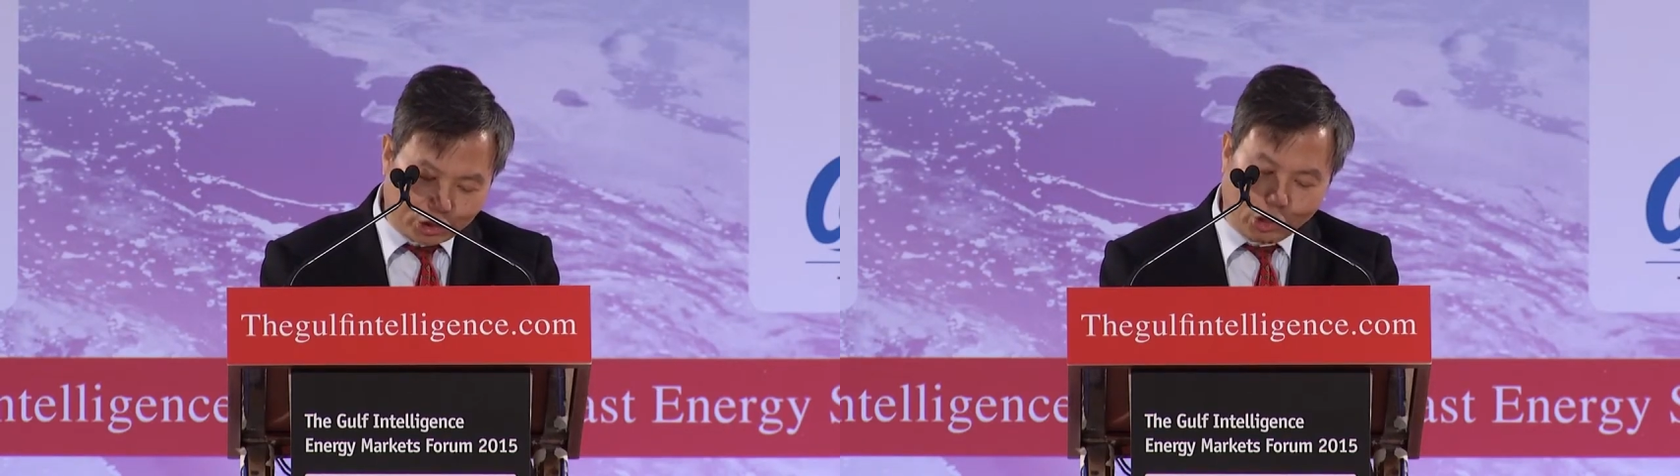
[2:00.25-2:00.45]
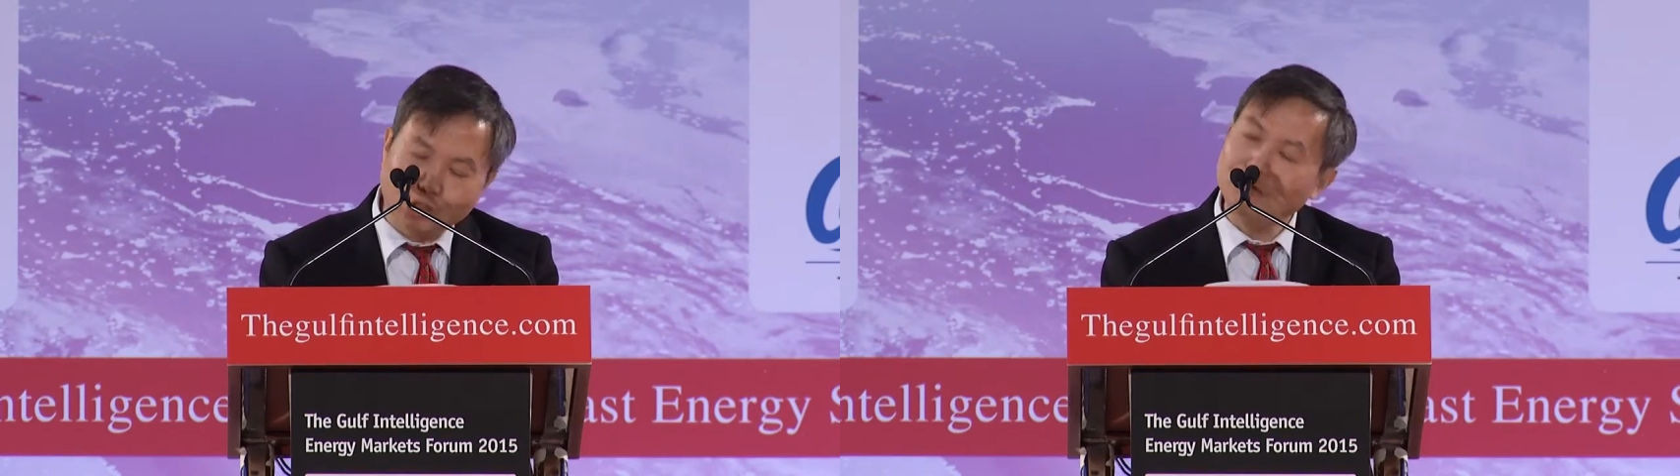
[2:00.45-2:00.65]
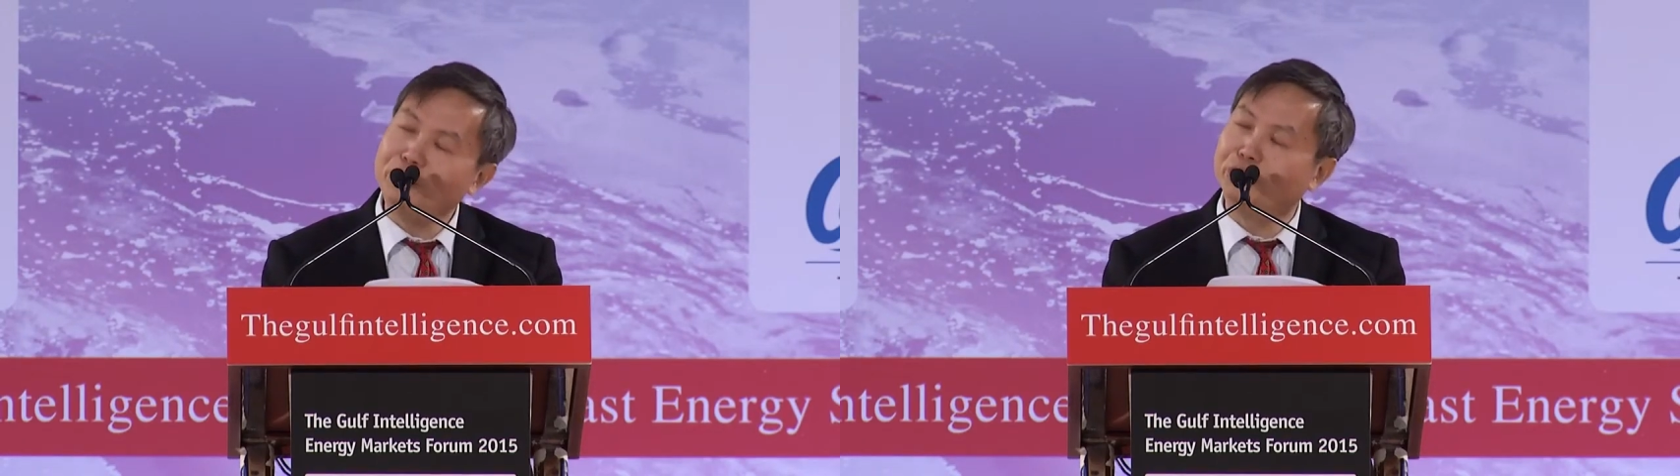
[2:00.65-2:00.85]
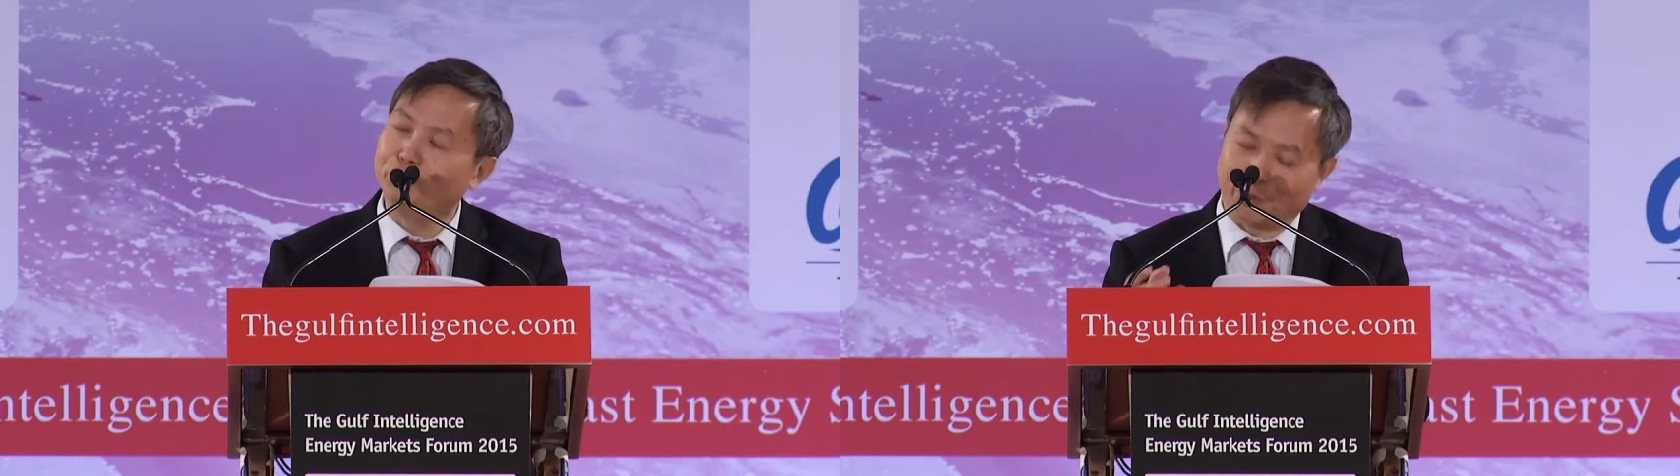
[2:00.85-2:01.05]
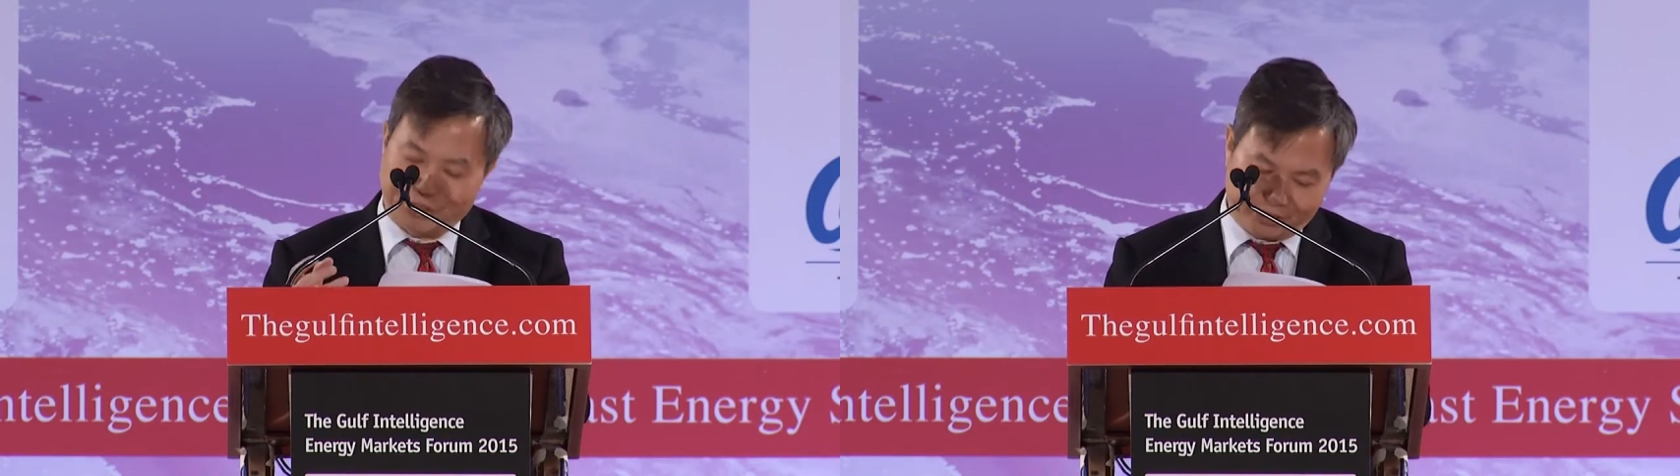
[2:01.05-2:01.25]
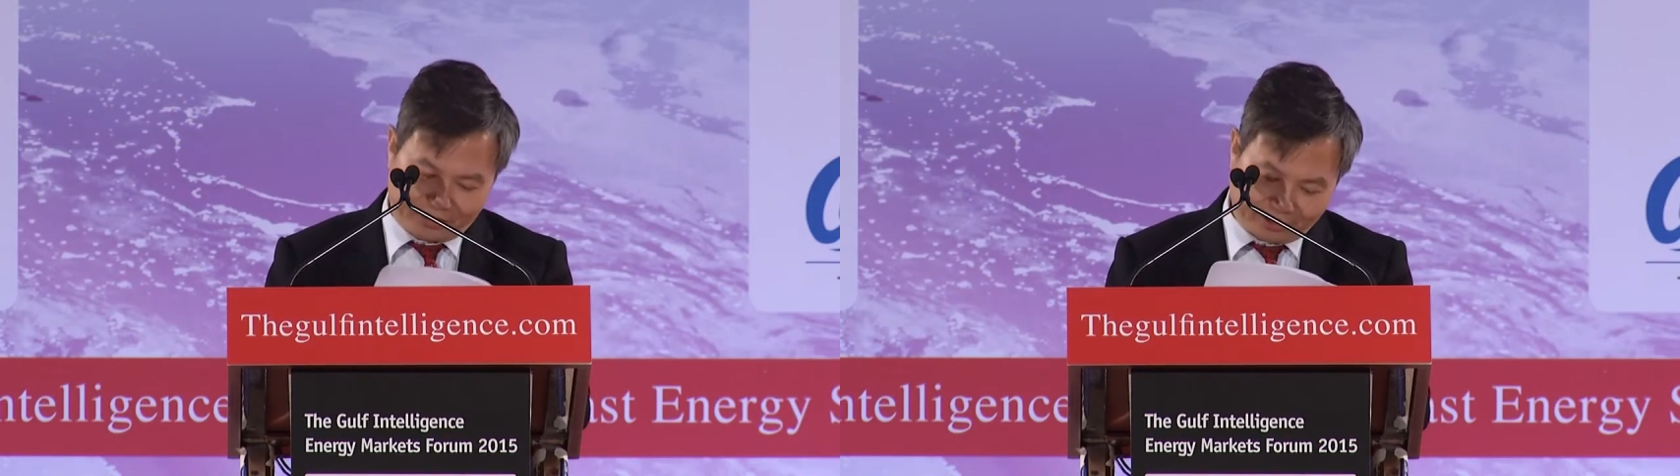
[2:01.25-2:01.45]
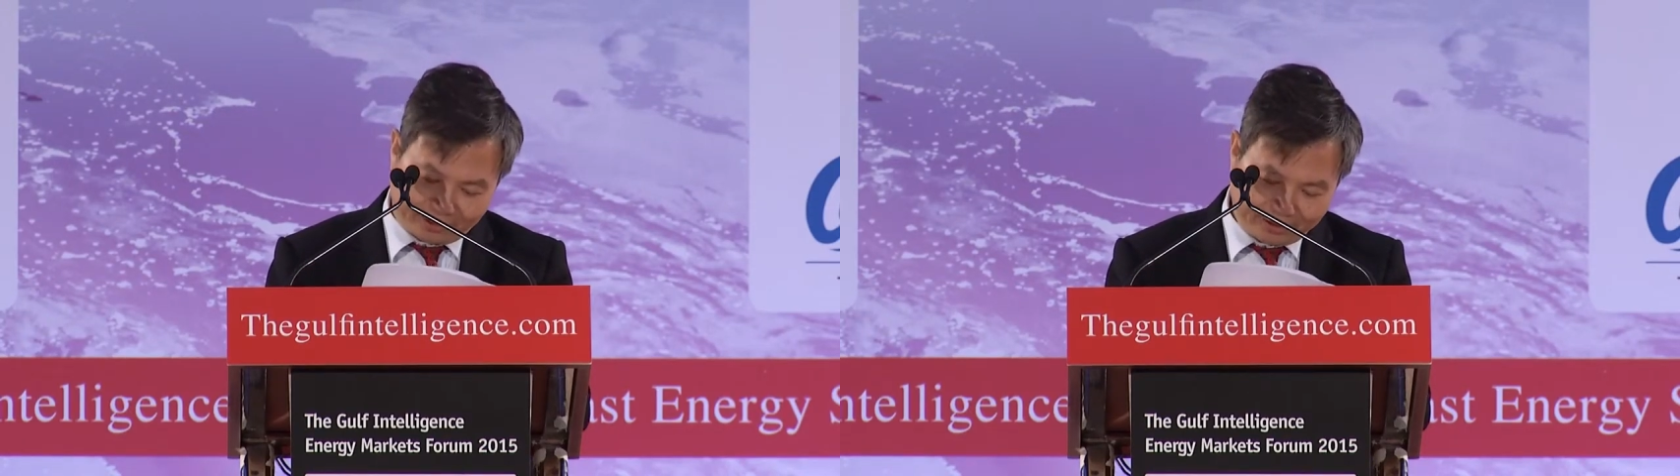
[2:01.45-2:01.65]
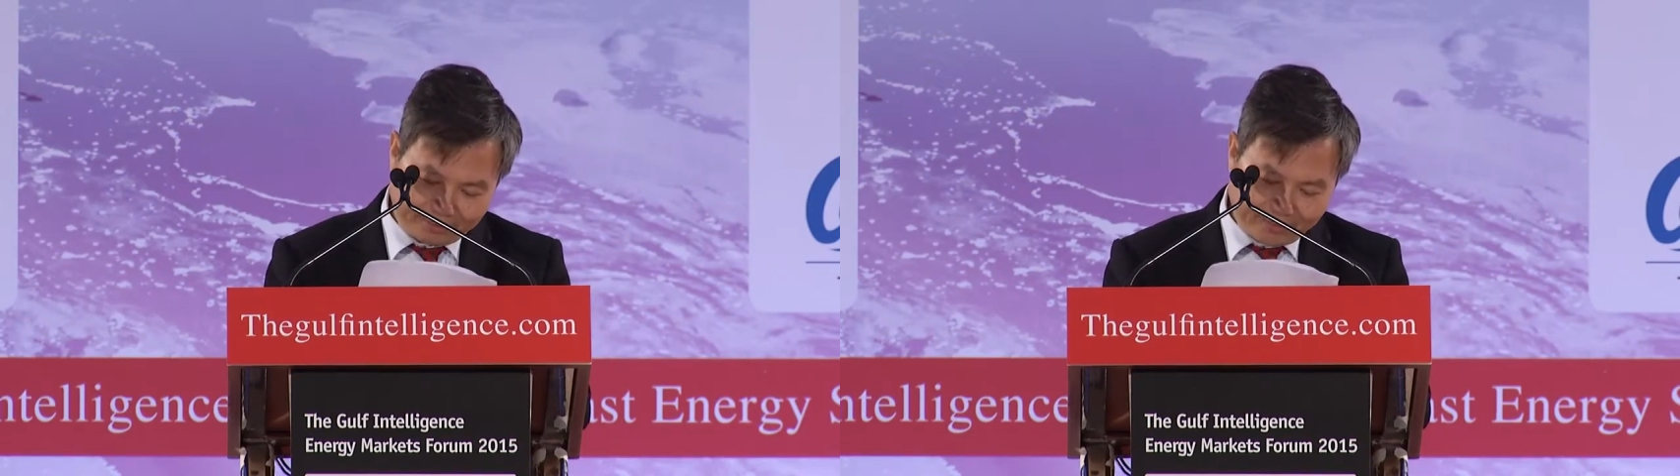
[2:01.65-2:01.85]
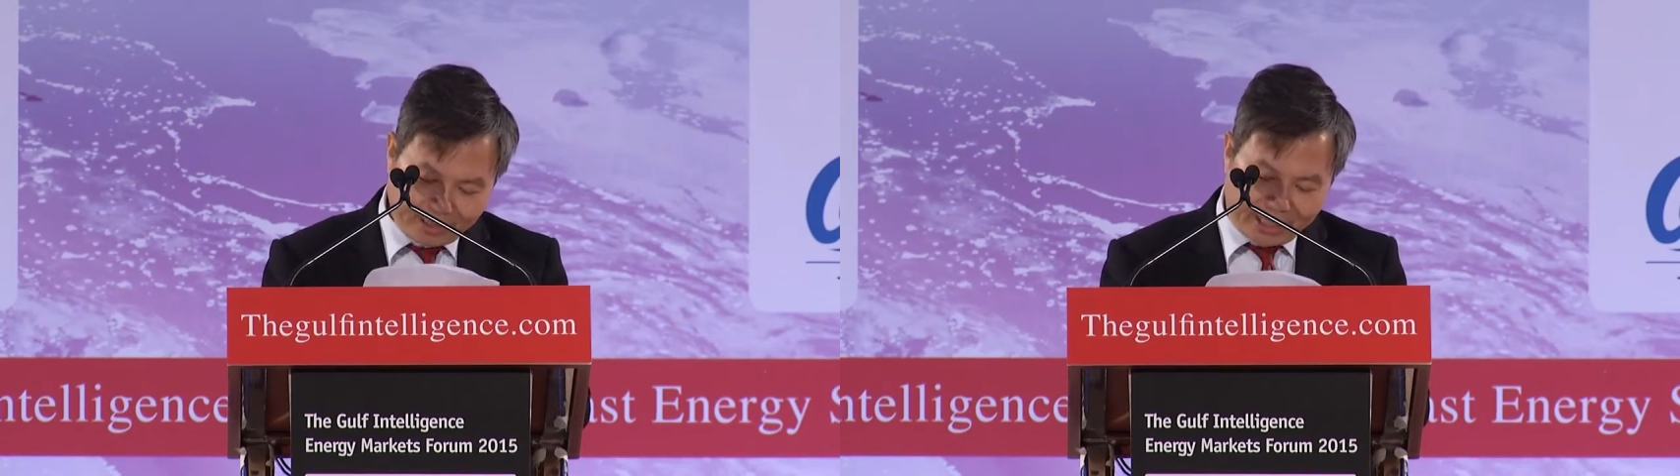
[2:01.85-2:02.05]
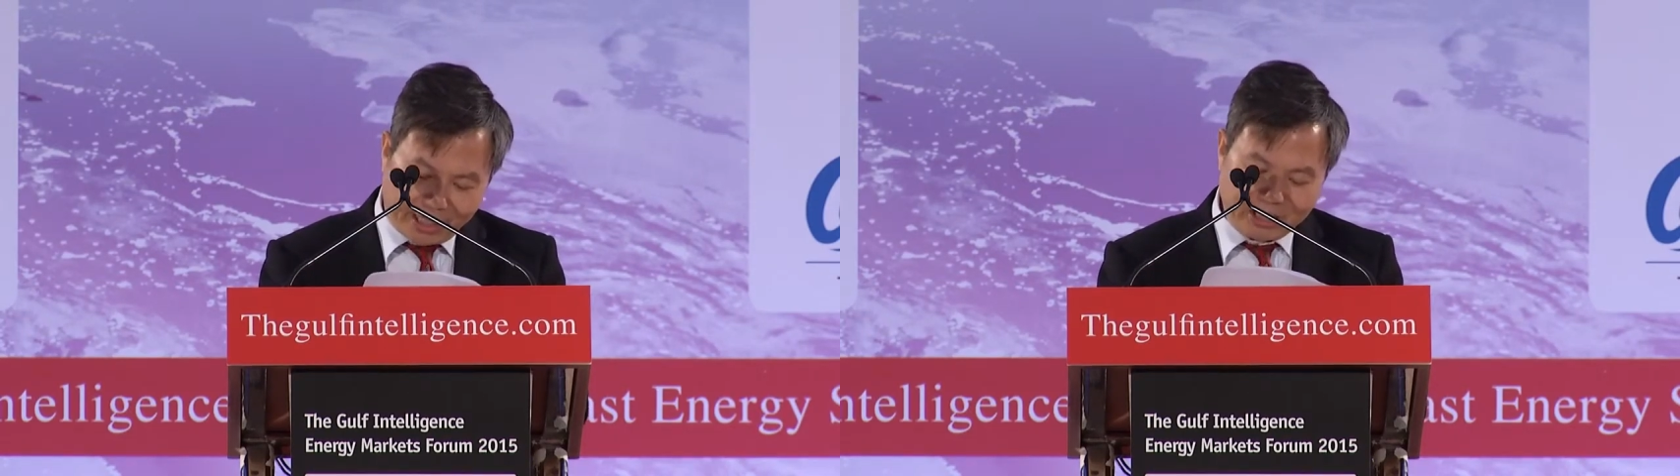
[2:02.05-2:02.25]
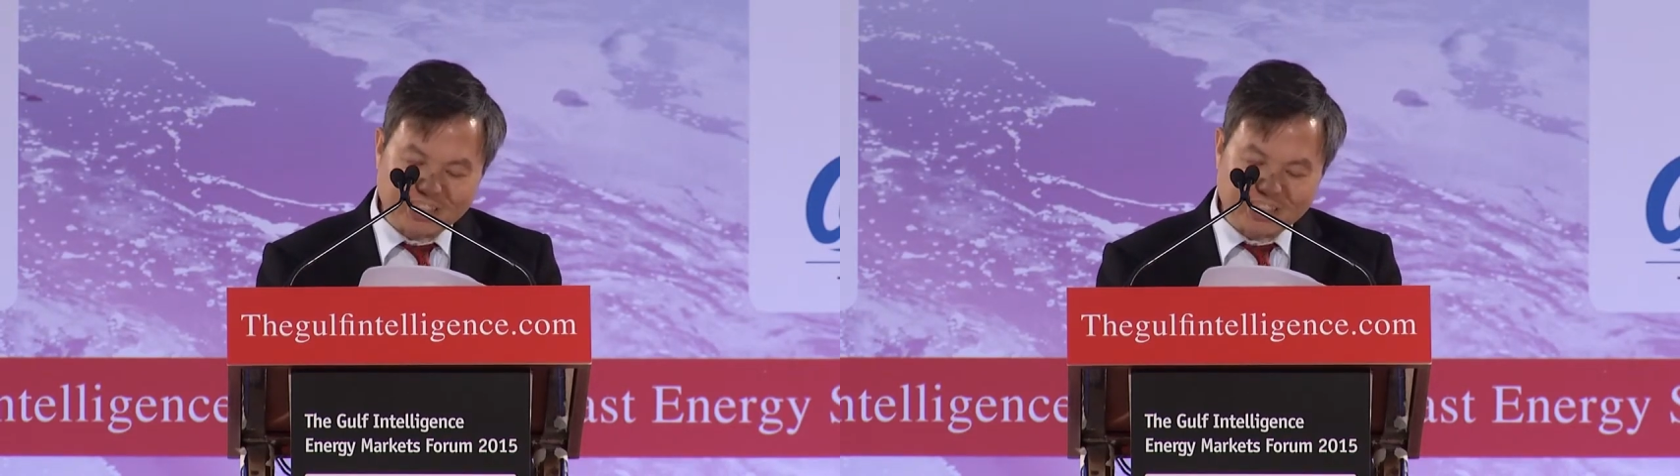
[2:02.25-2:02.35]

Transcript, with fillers: growing weight and